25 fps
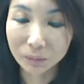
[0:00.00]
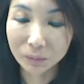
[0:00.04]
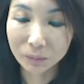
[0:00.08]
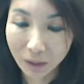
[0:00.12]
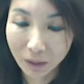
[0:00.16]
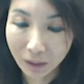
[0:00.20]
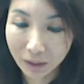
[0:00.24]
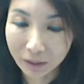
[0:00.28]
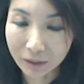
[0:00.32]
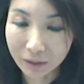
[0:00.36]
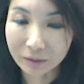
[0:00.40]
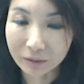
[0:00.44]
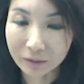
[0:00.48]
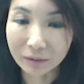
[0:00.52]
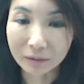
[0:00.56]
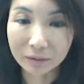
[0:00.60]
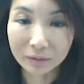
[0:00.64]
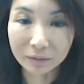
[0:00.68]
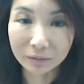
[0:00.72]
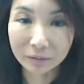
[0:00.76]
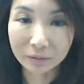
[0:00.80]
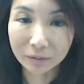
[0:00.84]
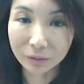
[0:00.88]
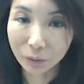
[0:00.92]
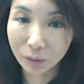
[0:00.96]
Right.
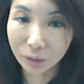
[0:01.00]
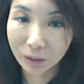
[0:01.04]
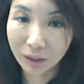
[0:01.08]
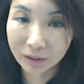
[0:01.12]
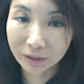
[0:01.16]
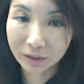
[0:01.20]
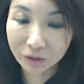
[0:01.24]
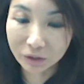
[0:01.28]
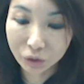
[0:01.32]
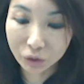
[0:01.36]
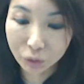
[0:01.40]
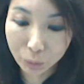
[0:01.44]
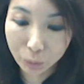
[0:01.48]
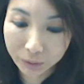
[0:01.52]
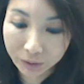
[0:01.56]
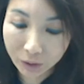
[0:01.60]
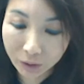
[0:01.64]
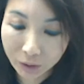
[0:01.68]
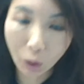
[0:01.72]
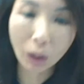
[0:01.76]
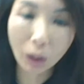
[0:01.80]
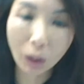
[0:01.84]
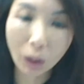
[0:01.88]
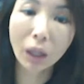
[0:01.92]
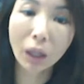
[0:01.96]
And you guys did
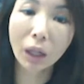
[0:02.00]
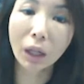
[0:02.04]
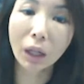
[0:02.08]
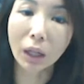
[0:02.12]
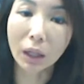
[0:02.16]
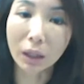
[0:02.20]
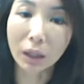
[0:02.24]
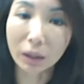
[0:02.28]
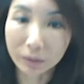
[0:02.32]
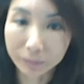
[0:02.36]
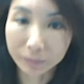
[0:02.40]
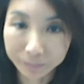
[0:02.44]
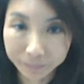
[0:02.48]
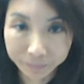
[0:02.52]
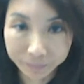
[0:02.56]
it all.